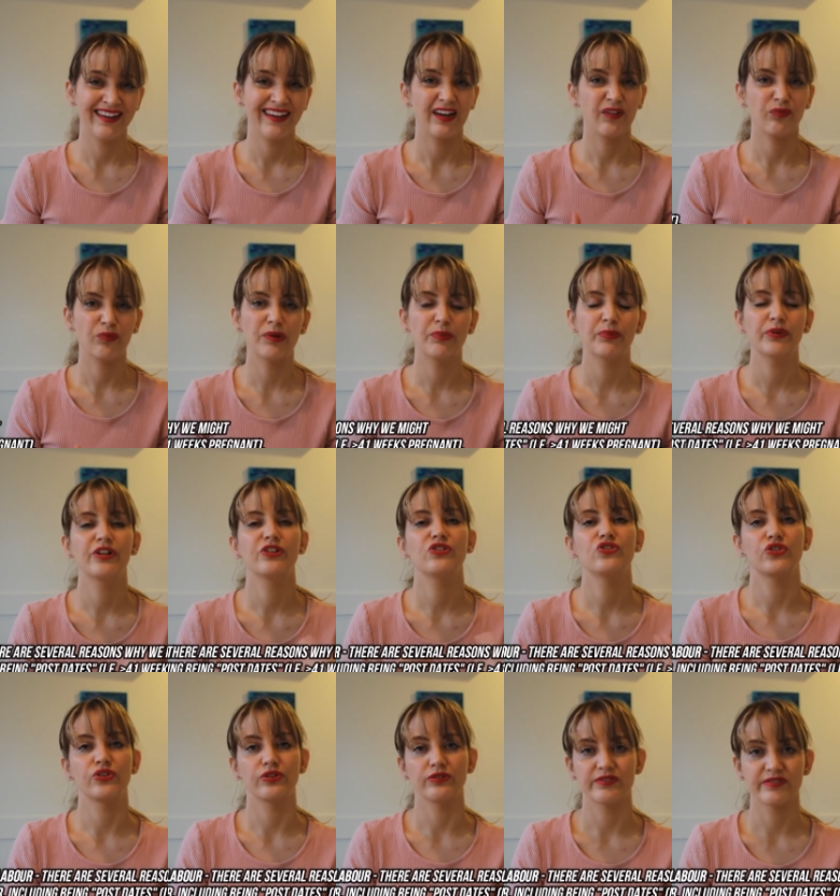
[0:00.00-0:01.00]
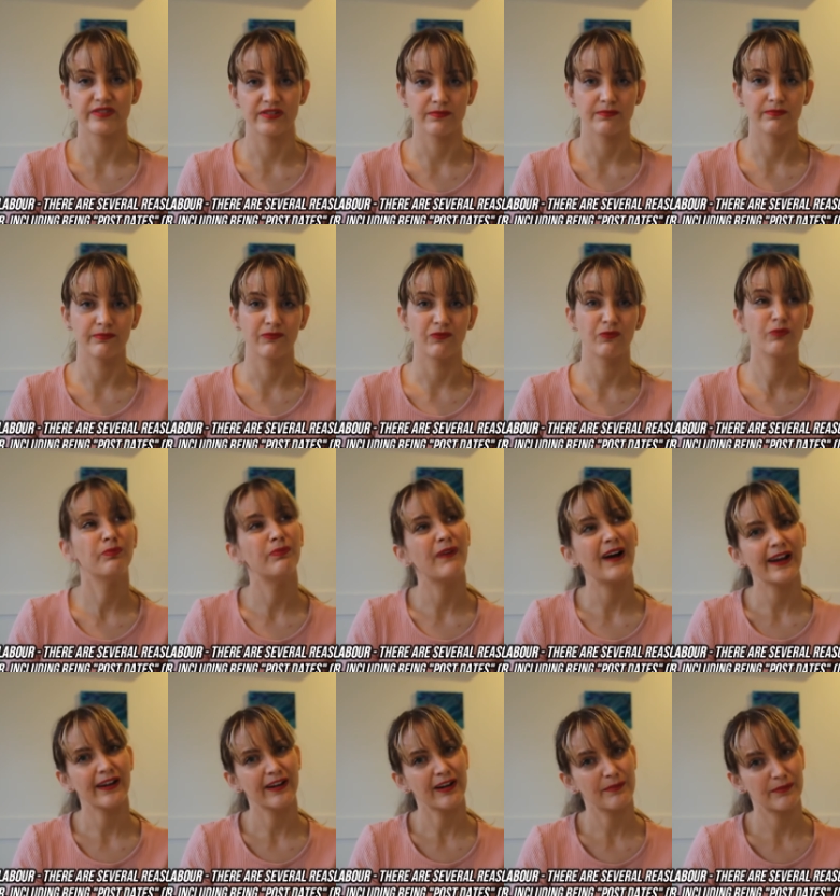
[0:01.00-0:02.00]
and we would induce them by
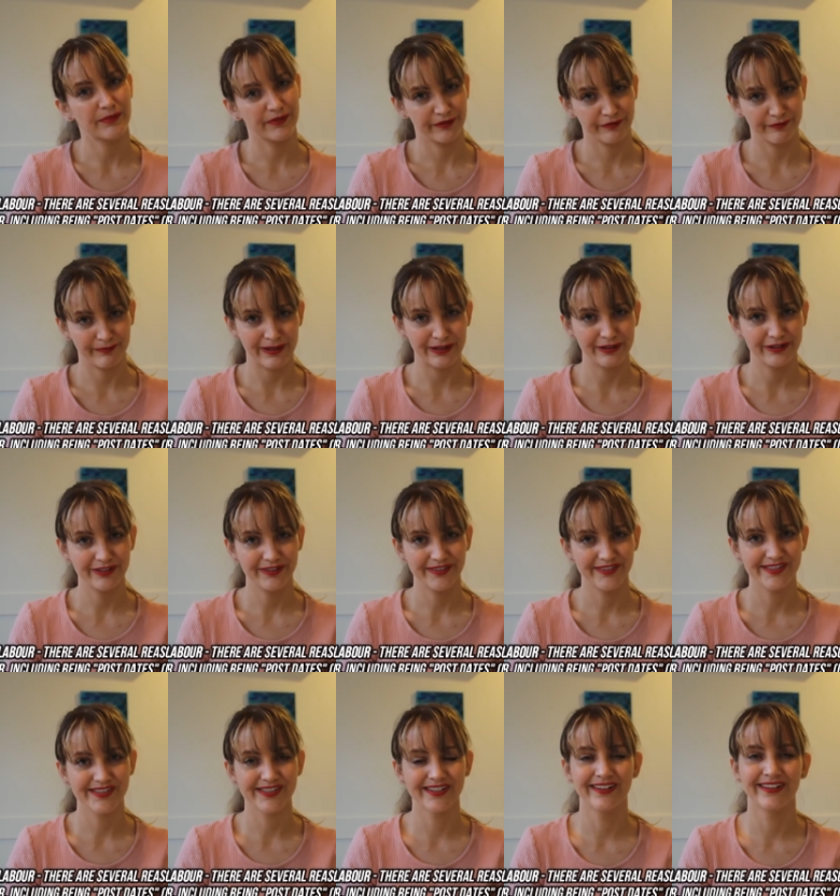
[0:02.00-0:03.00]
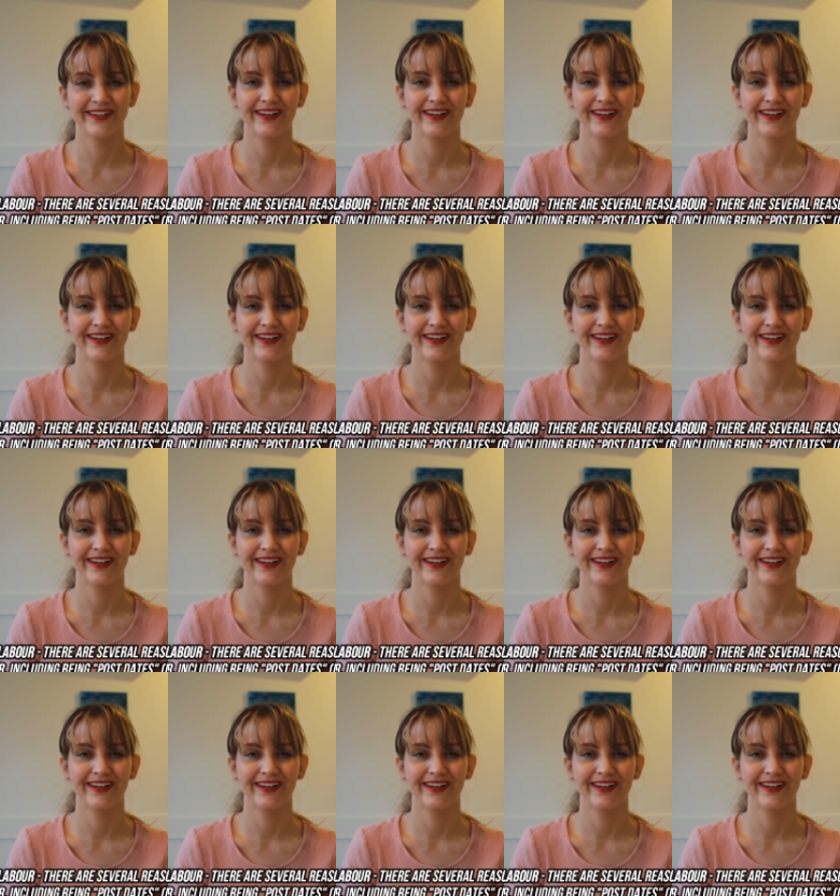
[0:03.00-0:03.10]
a number of methods.